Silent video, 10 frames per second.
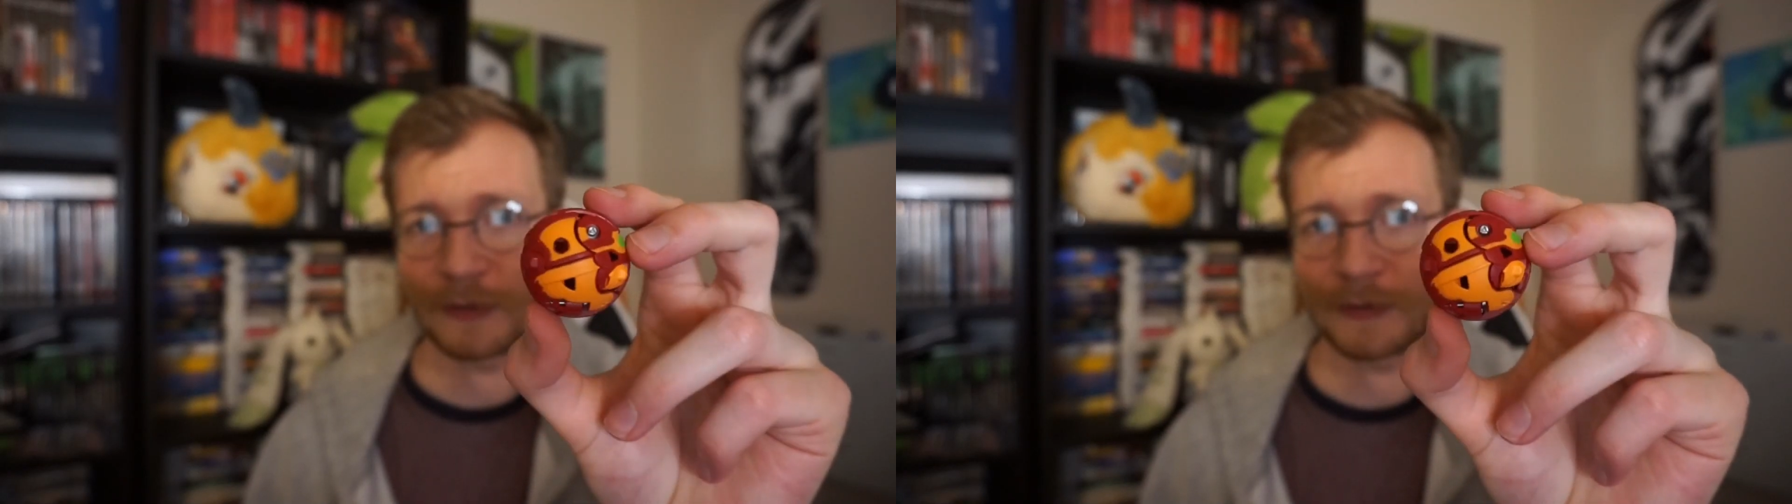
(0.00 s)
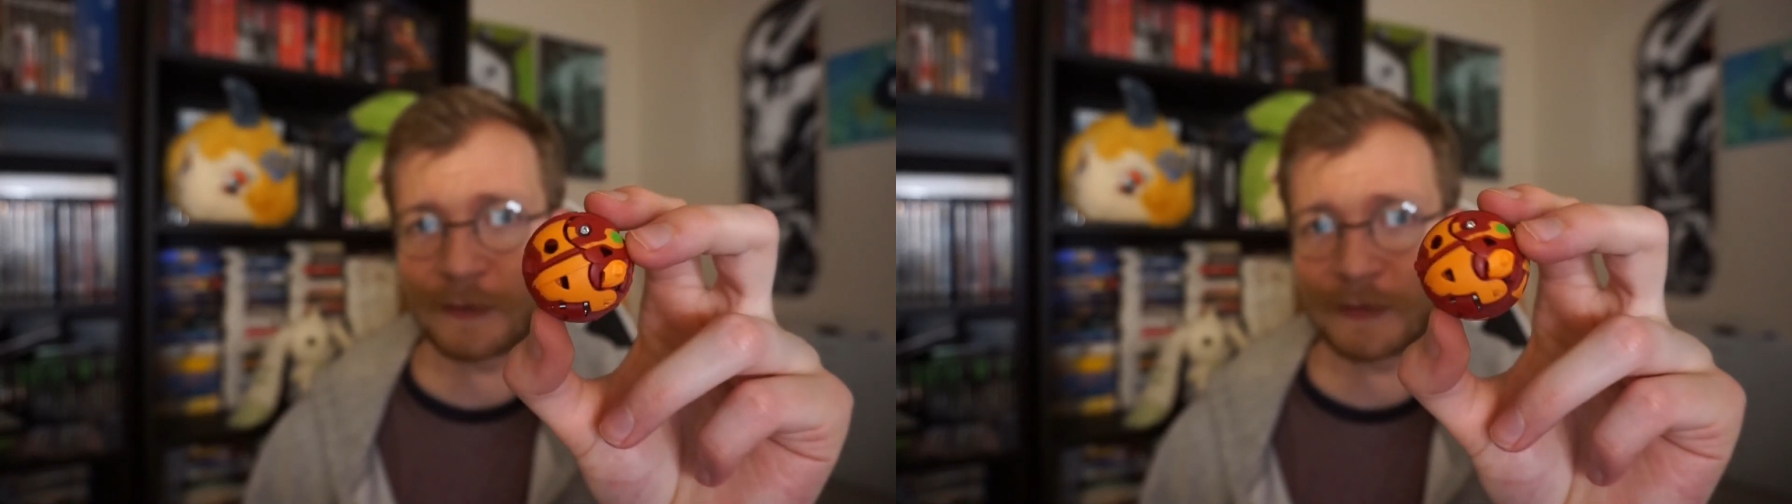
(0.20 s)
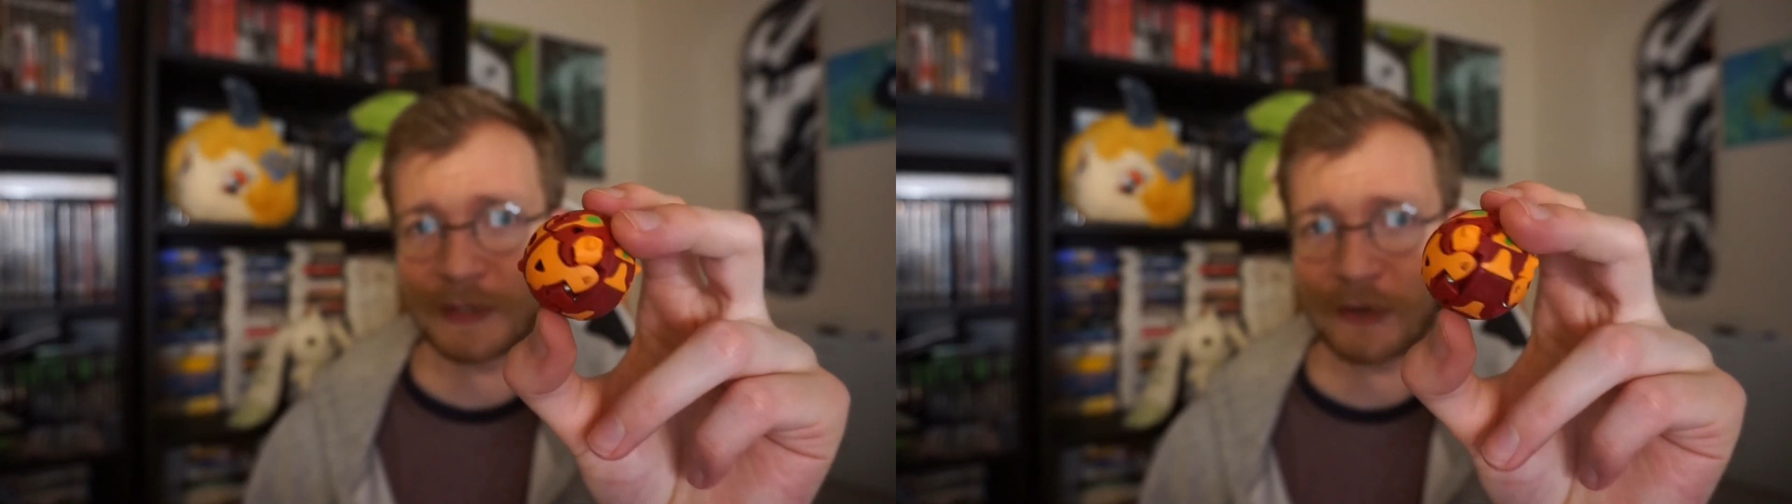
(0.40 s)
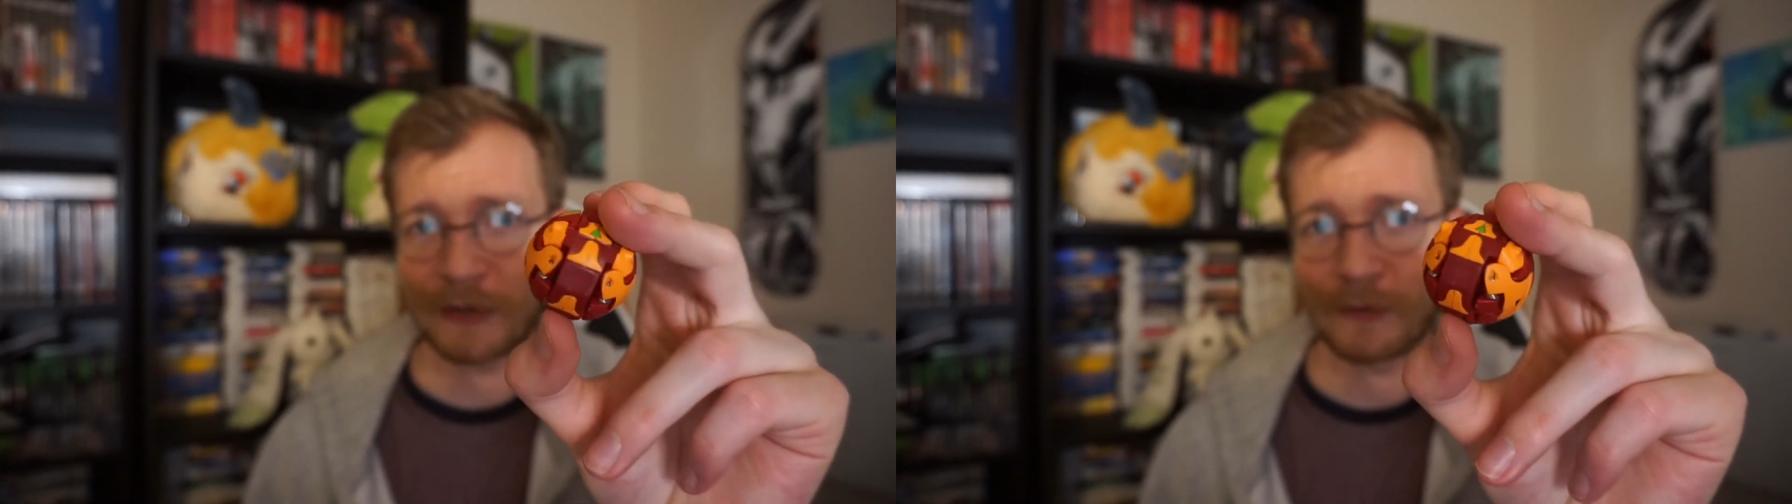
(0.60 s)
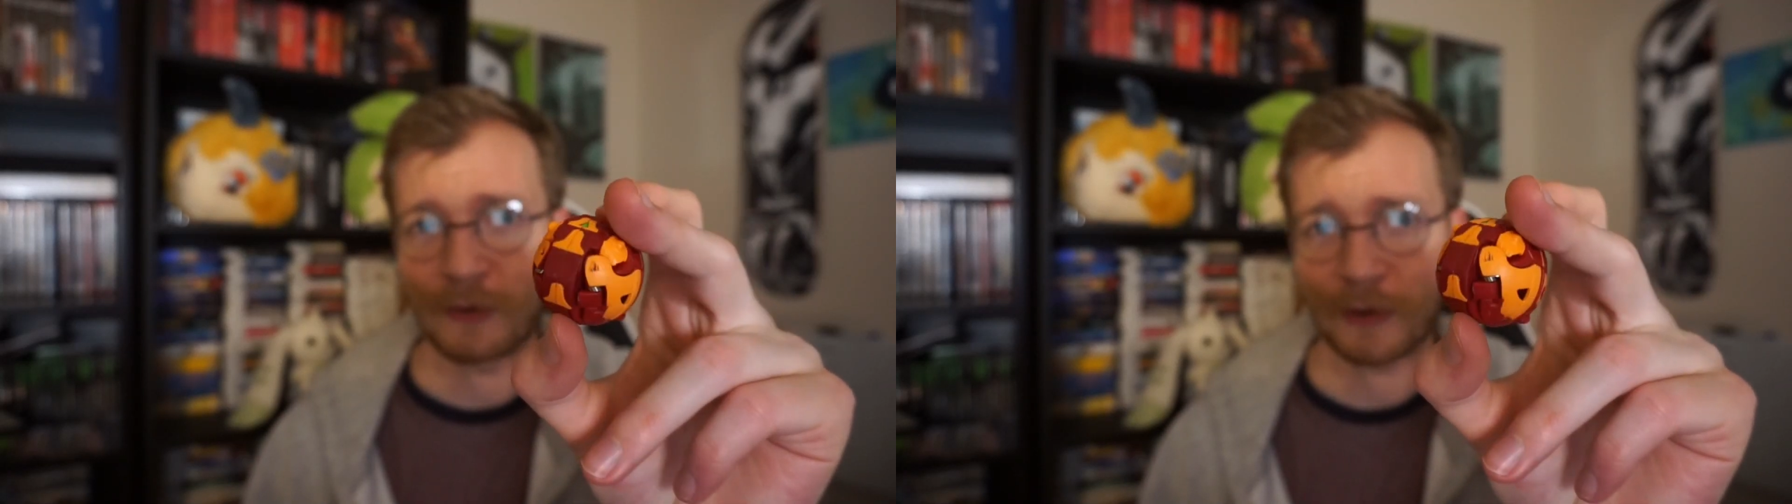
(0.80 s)
surface area
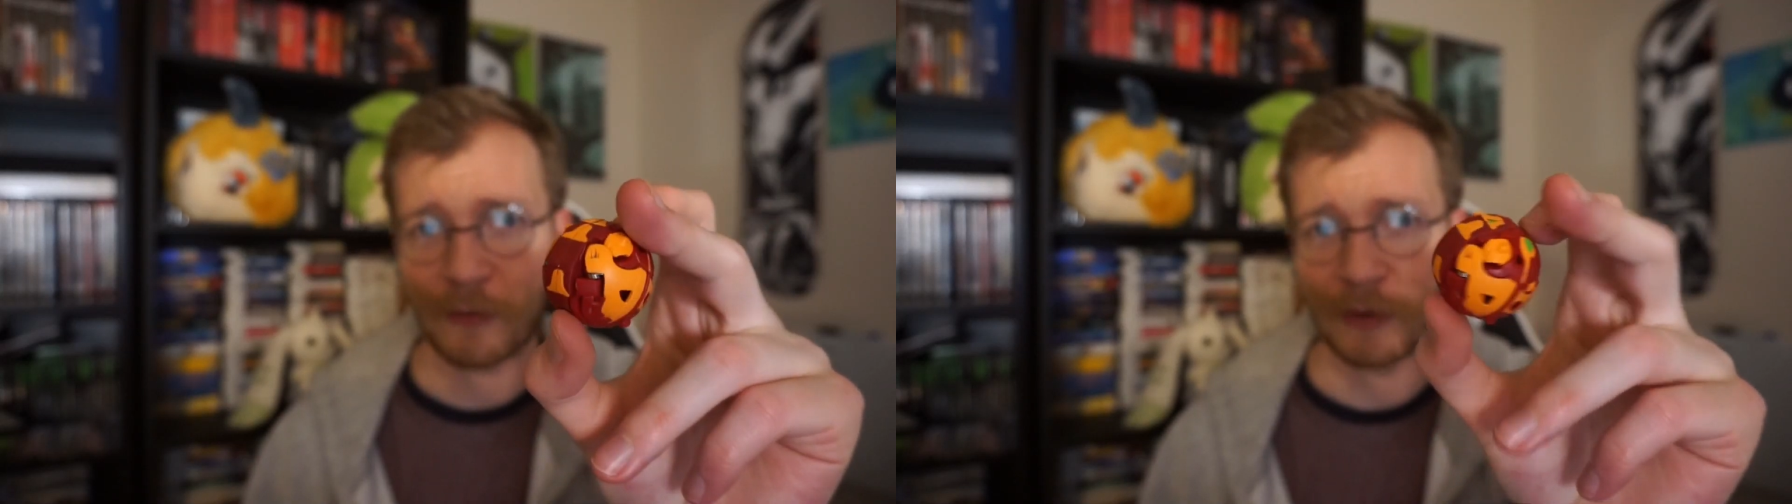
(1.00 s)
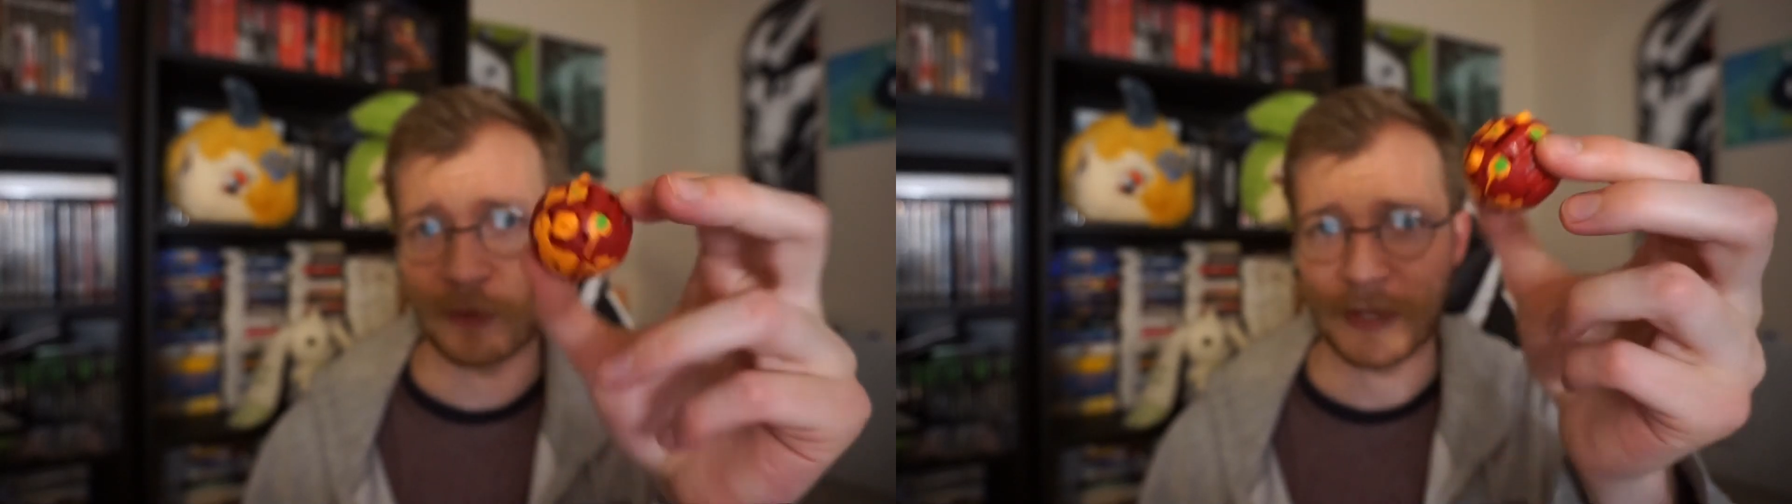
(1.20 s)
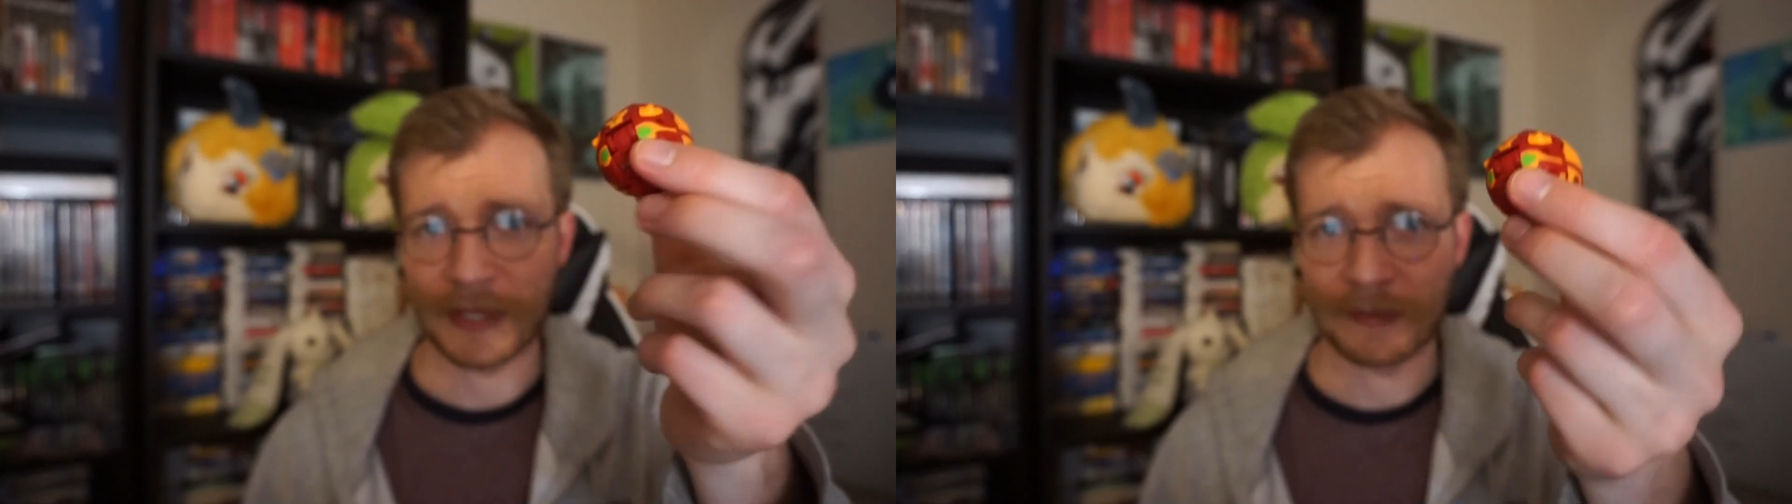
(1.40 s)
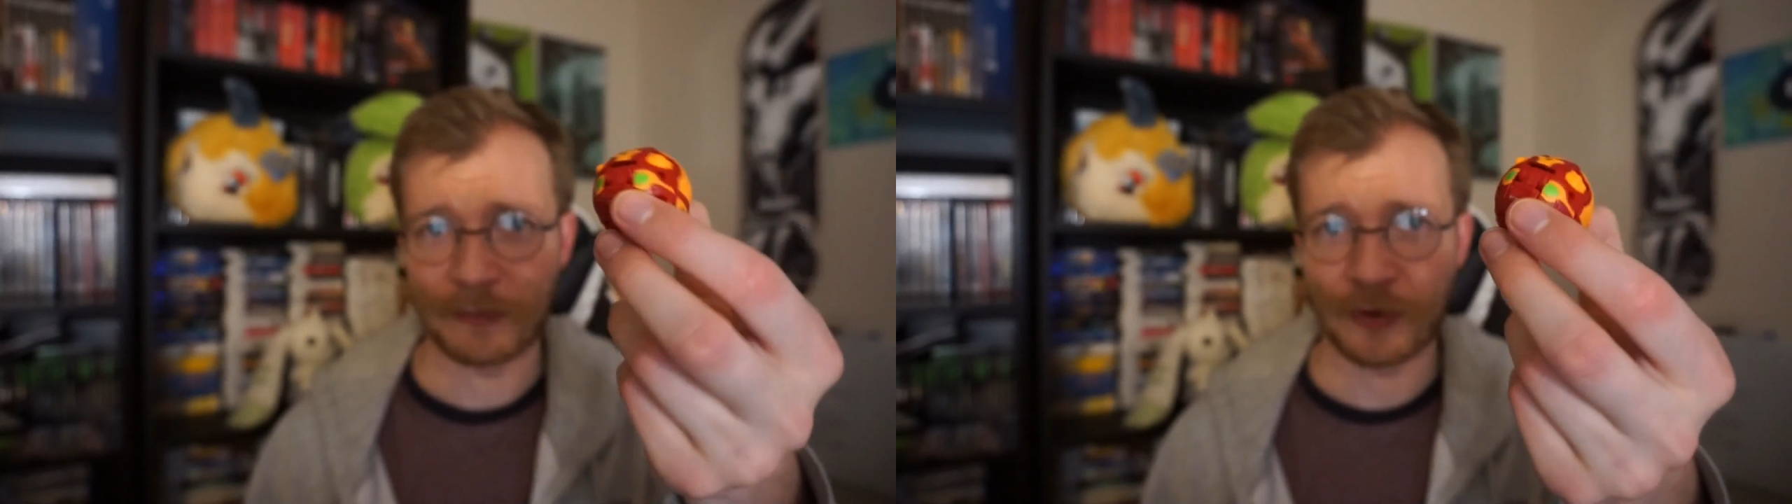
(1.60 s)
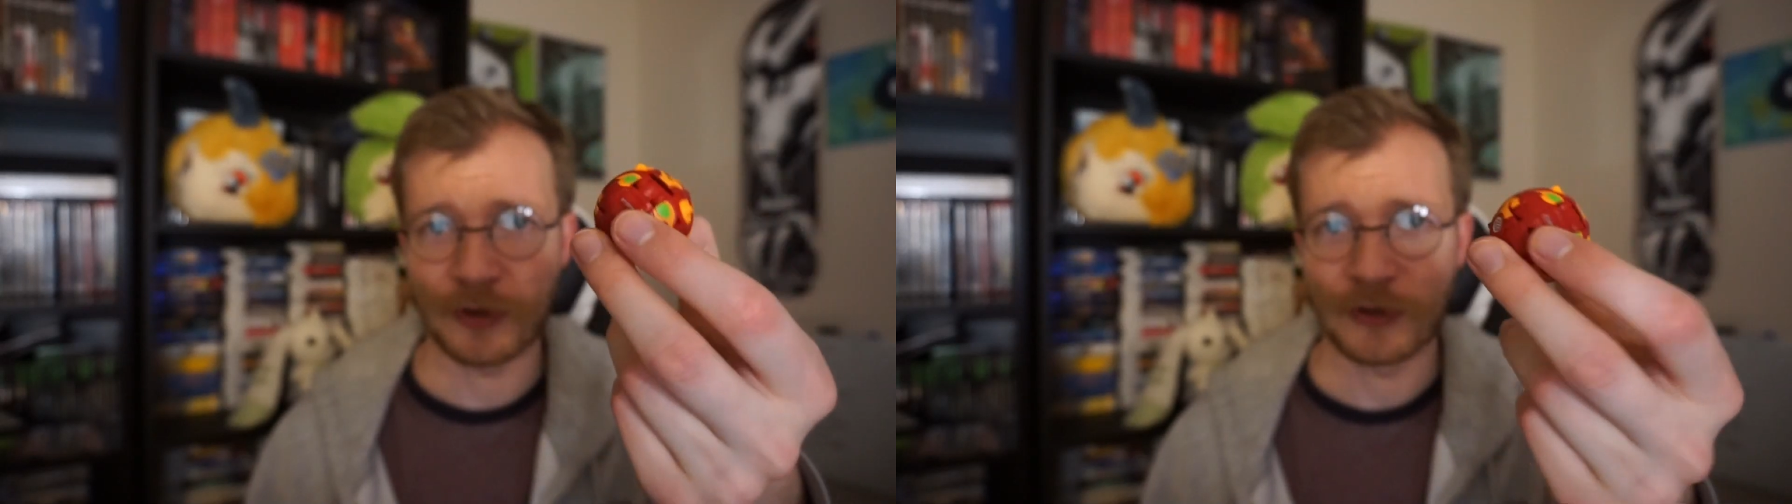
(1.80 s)
to work with where they can
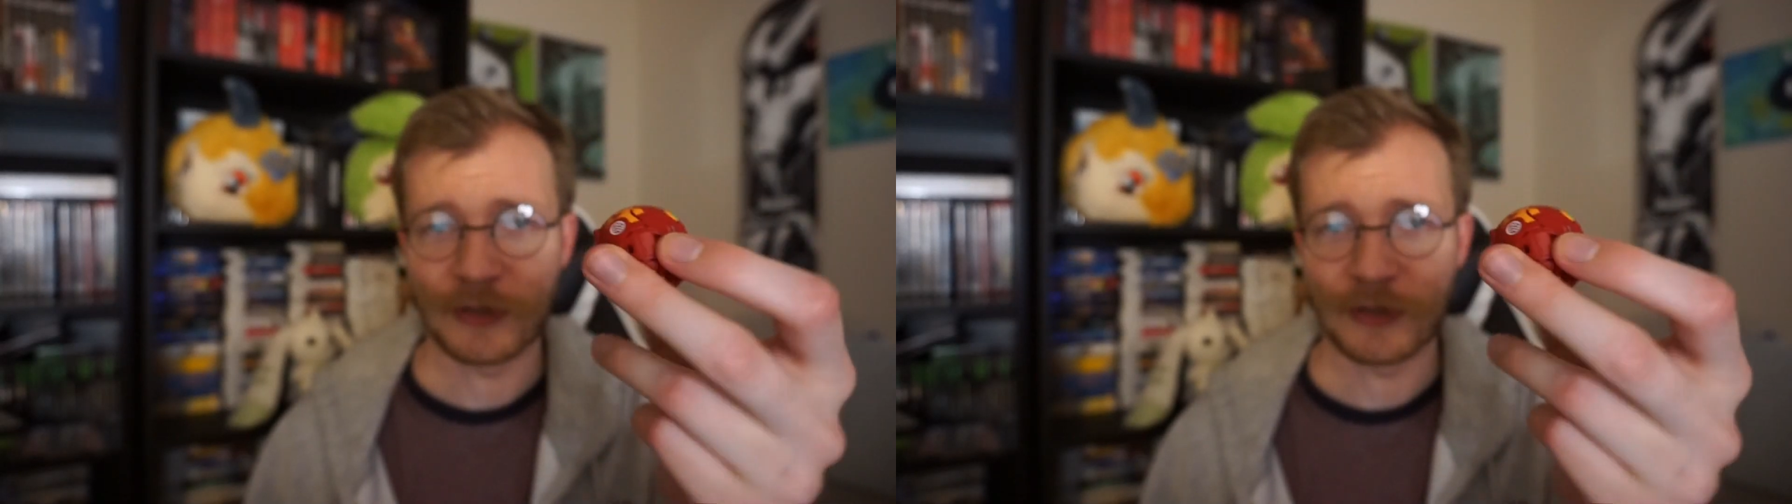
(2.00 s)
put